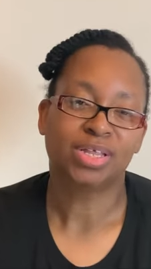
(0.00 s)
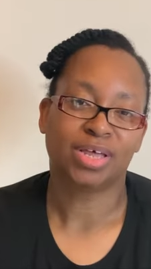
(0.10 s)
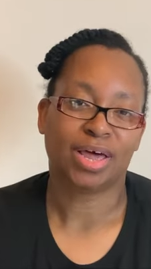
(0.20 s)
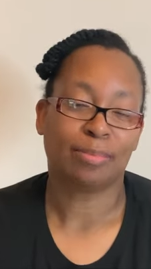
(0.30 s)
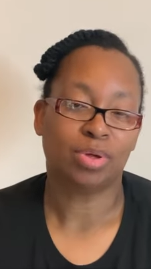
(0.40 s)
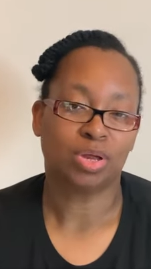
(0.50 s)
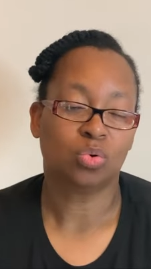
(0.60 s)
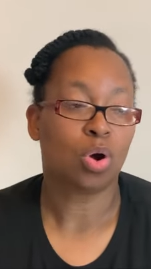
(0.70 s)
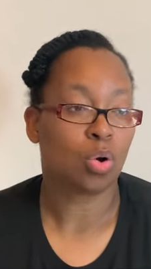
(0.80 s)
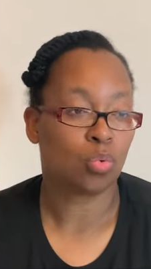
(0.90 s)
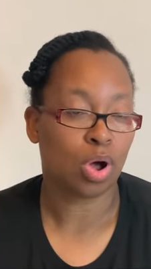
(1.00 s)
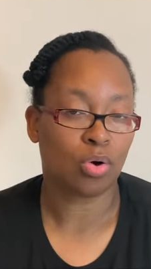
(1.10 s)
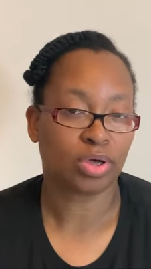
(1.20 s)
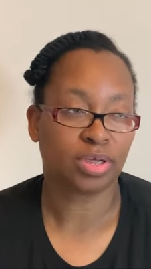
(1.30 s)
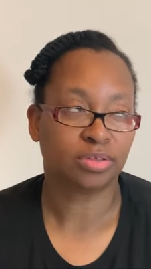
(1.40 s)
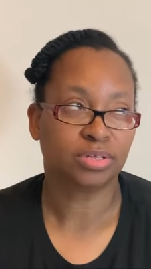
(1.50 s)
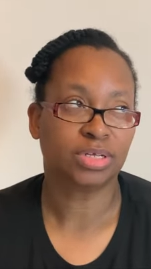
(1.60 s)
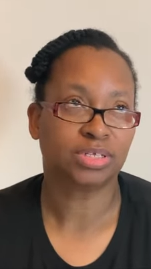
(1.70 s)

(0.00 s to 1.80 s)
that I've been walking